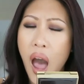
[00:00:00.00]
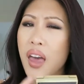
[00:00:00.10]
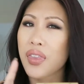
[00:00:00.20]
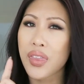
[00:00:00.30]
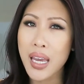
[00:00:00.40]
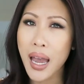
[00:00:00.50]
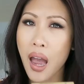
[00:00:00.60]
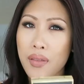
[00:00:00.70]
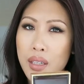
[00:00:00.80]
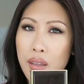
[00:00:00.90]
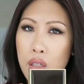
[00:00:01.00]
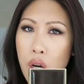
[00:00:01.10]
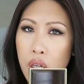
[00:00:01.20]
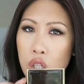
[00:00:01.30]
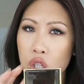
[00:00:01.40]
I think I have this in the
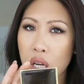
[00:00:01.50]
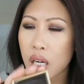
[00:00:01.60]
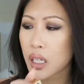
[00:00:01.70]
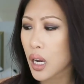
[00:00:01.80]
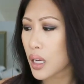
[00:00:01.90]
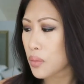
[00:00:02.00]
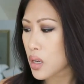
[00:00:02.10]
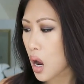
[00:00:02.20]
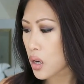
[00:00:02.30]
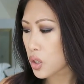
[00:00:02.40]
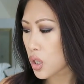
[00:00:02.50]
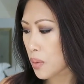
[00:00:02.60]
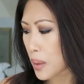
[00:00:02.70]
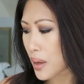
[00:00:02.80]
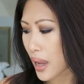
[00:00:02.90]
darkest shade. I am not
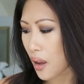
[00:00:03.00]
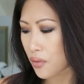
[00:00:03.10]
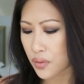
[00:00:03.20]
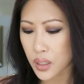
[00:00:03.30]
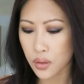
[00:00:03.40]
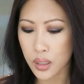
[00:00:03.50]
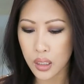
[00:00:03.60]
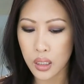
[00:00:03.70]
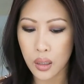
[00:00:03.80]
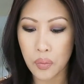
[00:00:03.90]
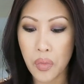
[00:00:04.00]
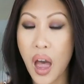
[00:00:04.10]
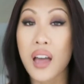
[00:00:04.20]
sure. Maybe I have 50 or 60.